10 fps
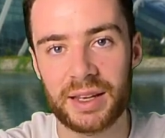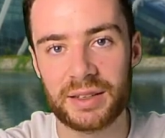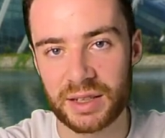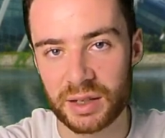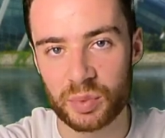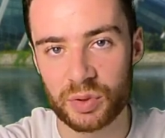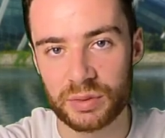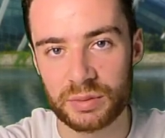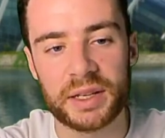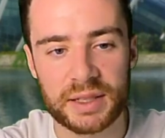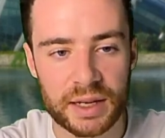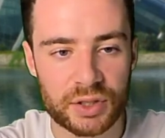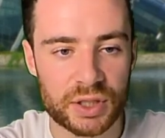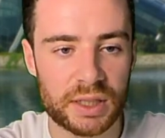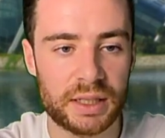in Singapore, where
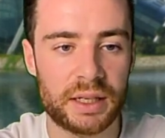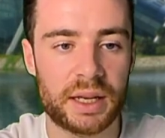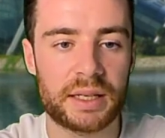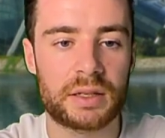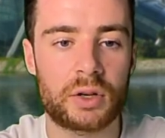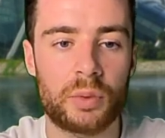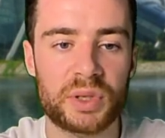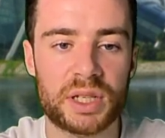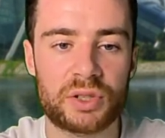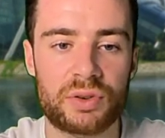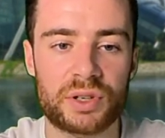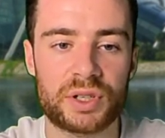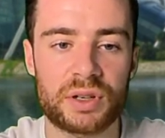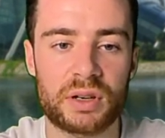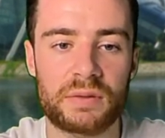essentially it's a composite
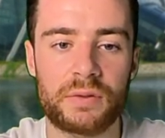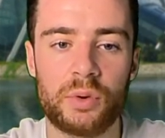structure